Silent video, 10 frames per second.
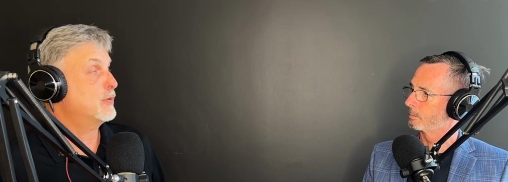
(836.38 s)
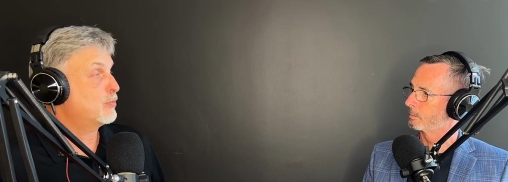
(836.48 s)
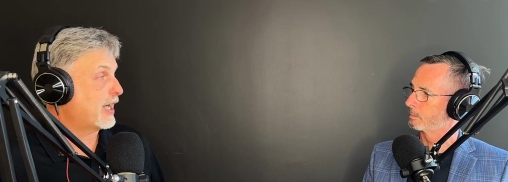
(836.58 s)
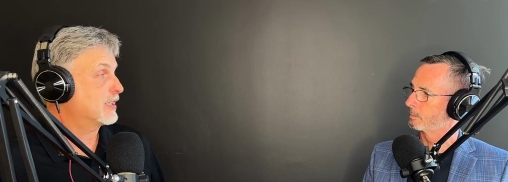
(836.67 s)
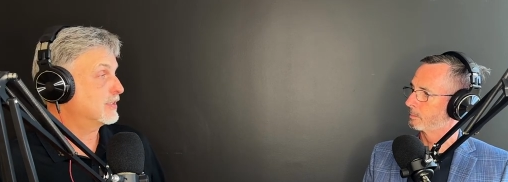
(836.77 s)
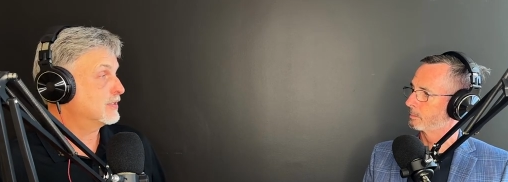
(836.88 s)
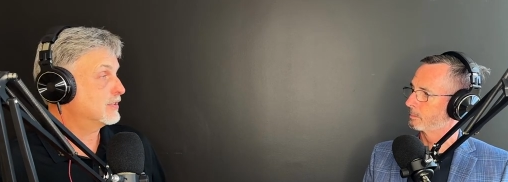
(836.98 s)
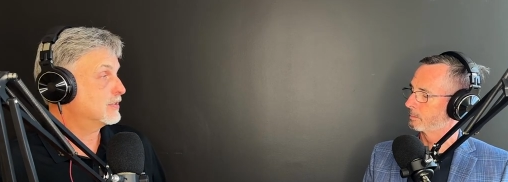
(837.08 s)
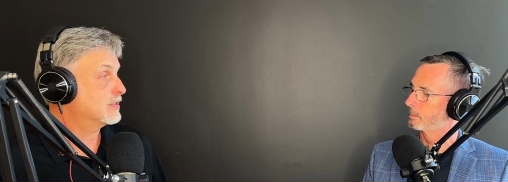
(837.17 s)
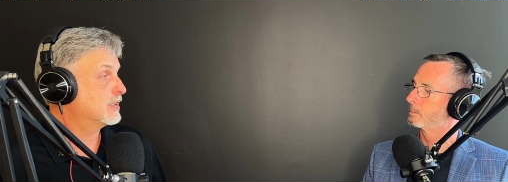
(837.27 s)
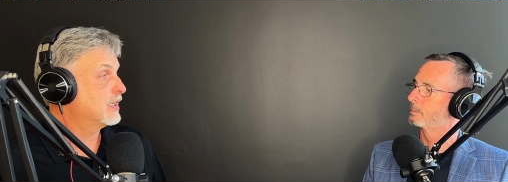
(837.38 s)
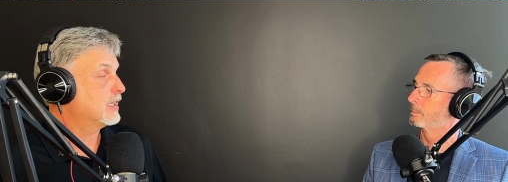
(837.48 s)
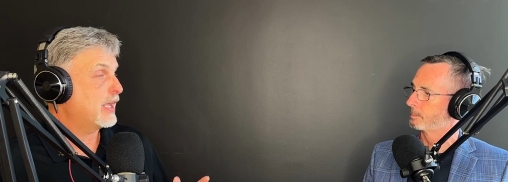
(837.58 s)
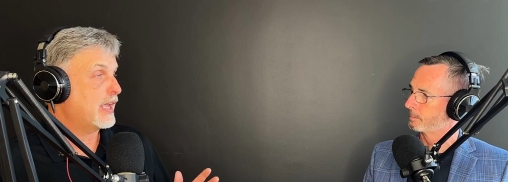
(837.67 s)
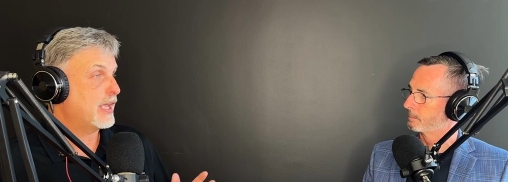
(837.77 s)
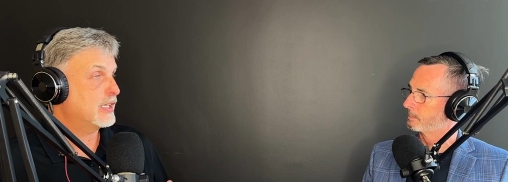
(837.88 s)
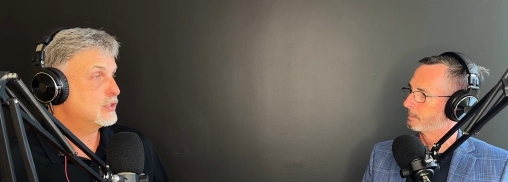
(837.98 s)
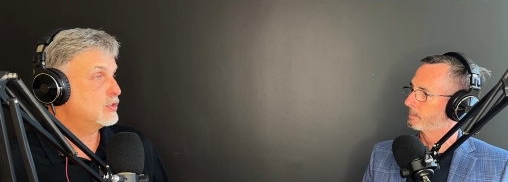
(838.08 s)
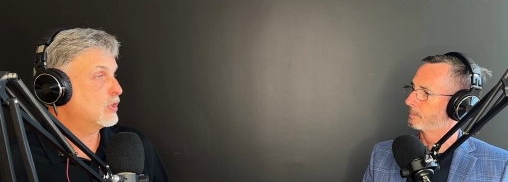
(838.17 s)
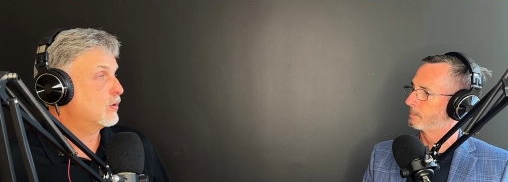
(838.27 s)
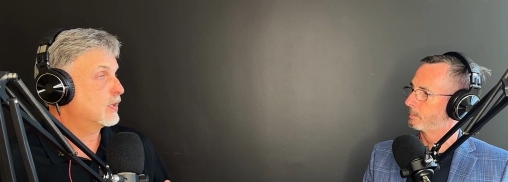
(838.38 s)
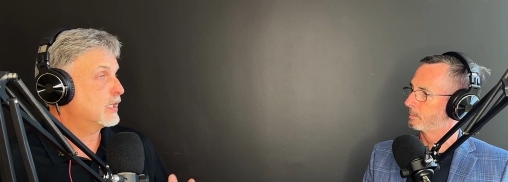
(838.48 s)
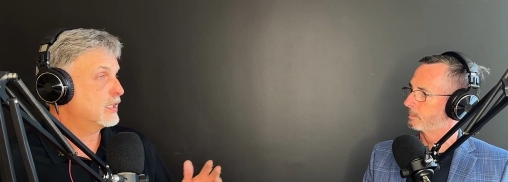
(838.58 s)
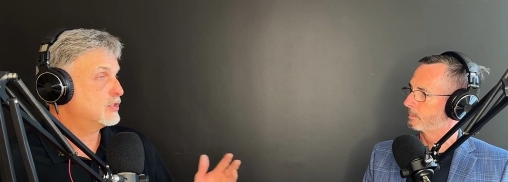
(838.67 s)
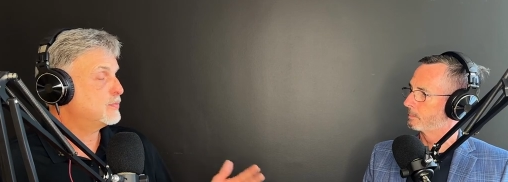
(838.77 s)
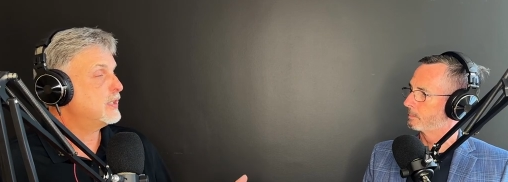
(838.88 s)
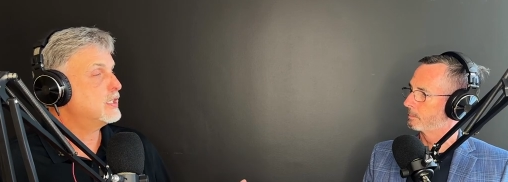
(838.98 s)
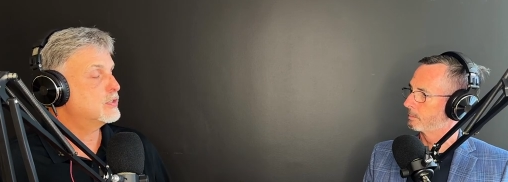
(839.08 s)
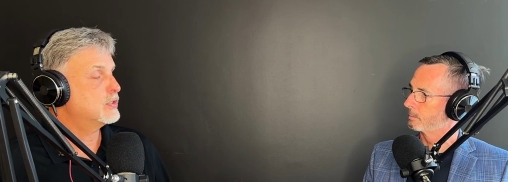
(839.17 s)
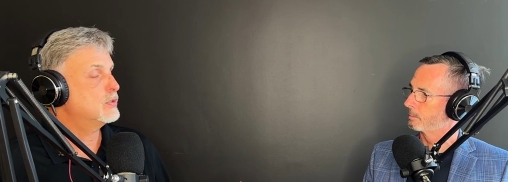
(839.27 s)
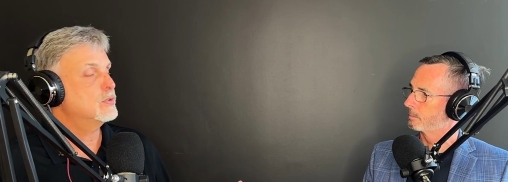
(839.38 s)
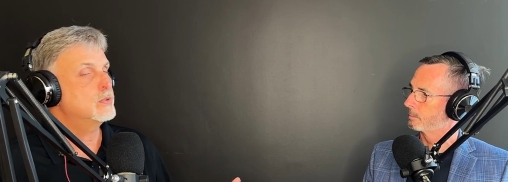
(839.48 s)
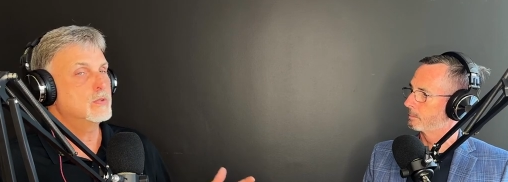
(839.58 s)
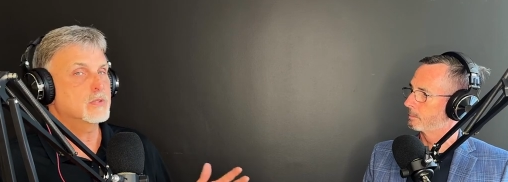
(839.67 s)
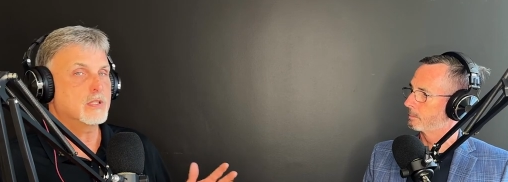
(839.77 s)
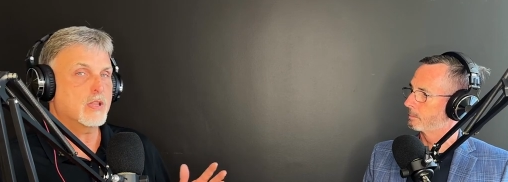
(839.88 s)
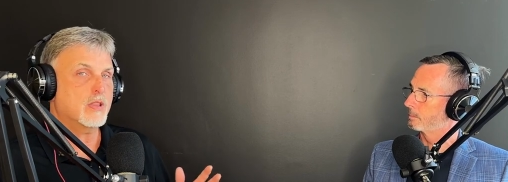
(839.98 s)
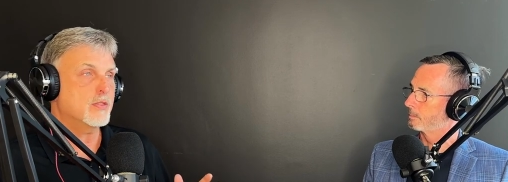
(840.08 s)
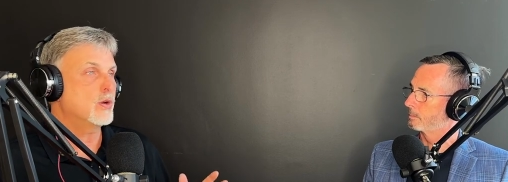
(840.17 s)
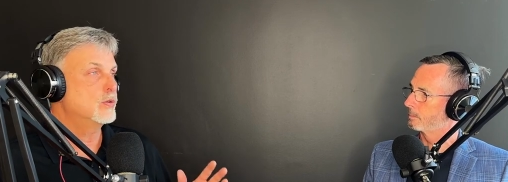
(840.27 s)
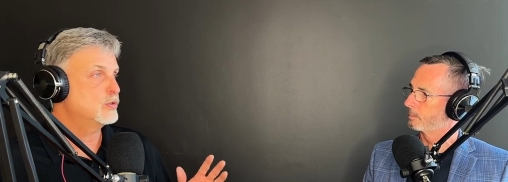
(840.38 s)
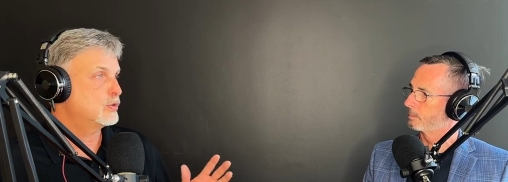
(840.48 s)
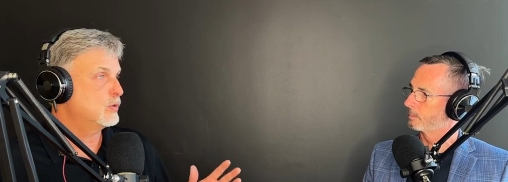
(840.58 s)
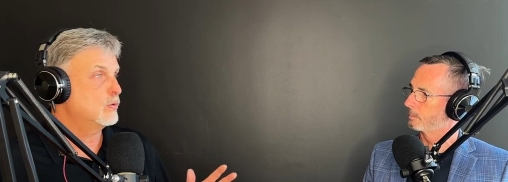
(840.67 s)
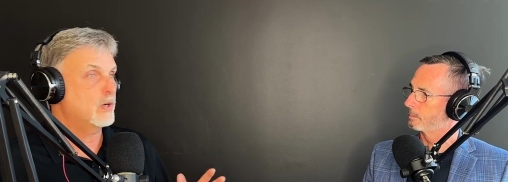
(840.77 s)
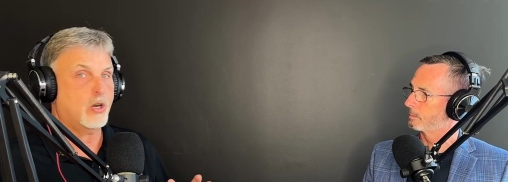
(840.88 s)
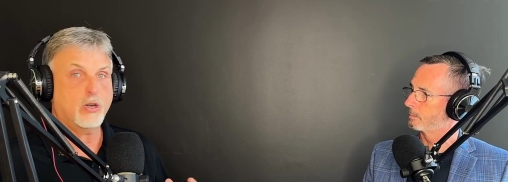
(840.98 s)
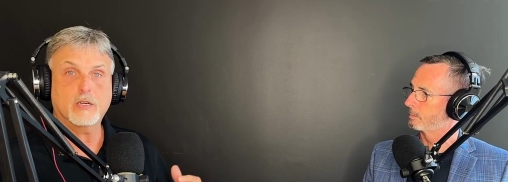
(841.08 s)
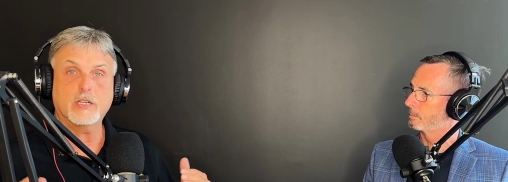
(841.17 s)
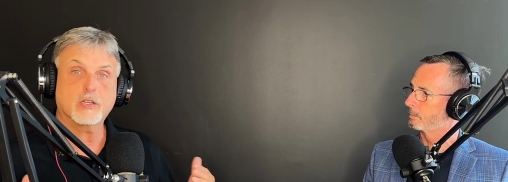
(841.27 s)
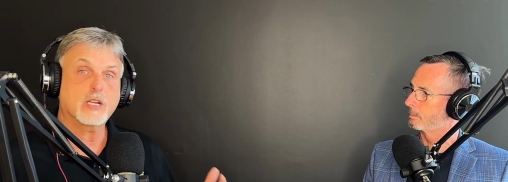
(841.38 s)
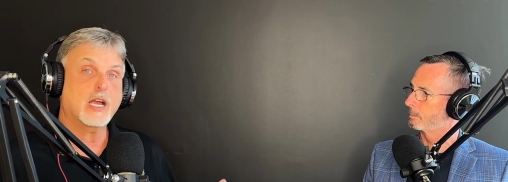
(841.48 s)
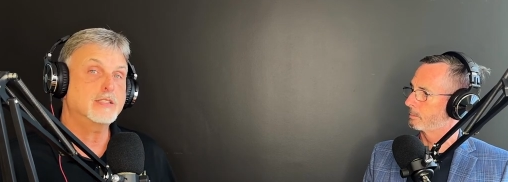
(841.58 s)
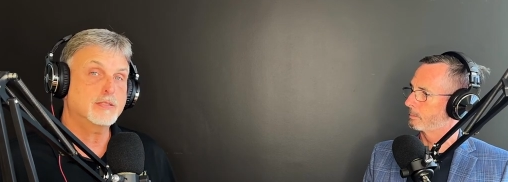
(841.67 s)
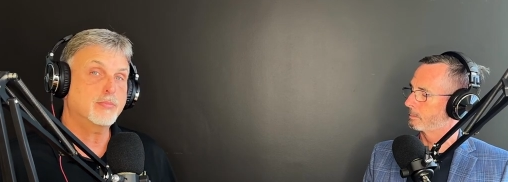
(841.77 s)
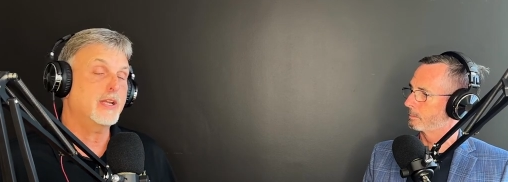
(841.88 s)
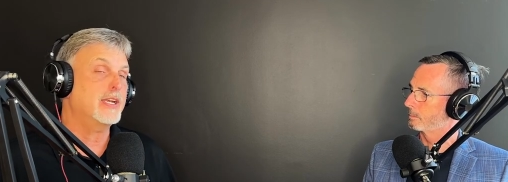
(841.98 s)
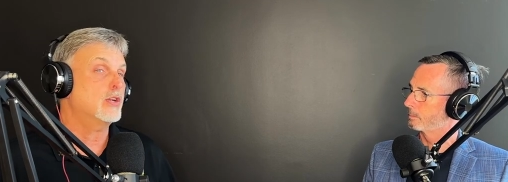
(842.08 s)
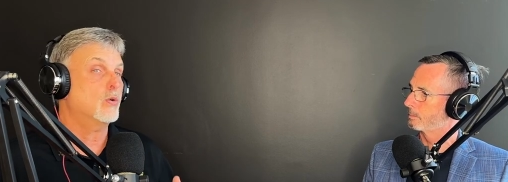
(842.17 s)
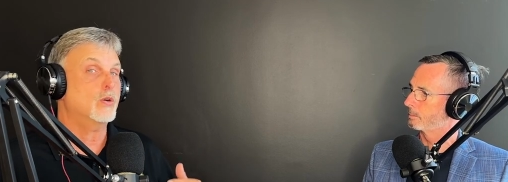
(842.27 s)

Speaker 1: practices. And so can you speak to those who are either contemplating or